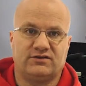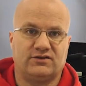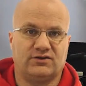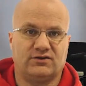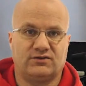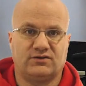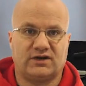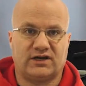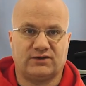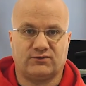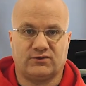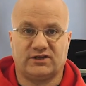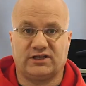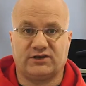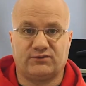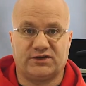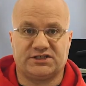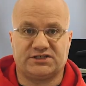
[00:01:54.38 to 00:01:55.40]
though I
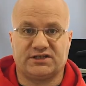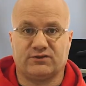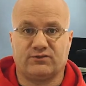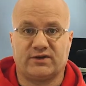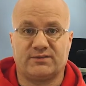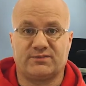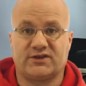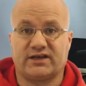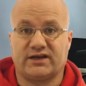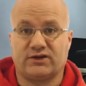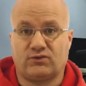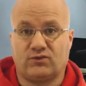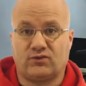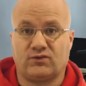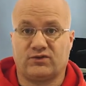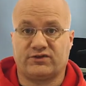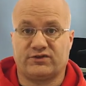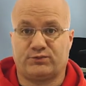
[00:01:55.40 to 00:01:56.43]
really wish their website
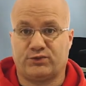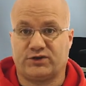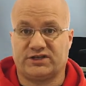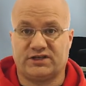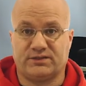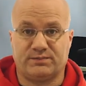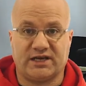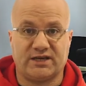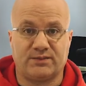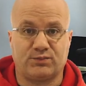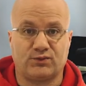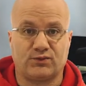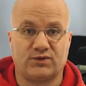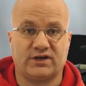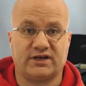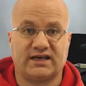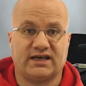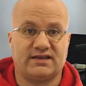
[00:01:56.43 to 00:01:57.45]
or the printed
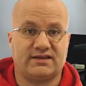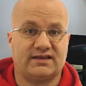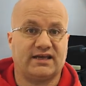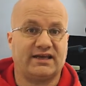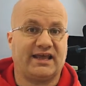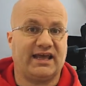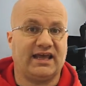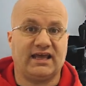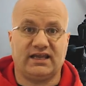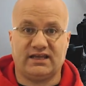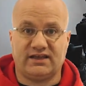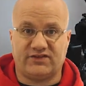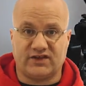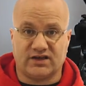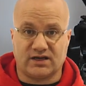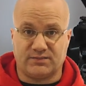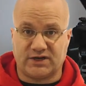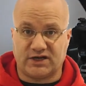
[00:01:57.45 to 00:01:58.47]
paperwork had said
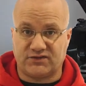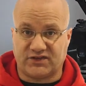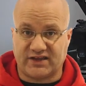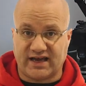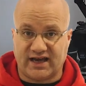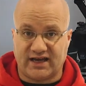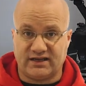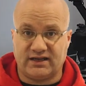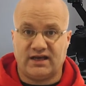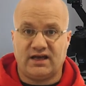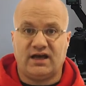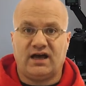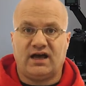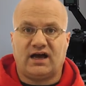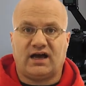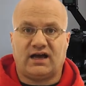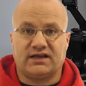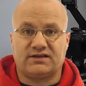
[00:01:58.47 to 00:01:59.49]
anything about that,
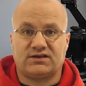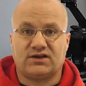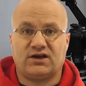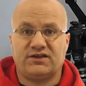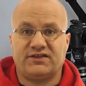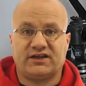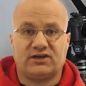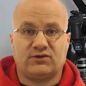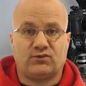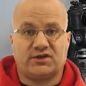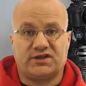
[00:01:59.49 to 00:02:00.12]
I saw that it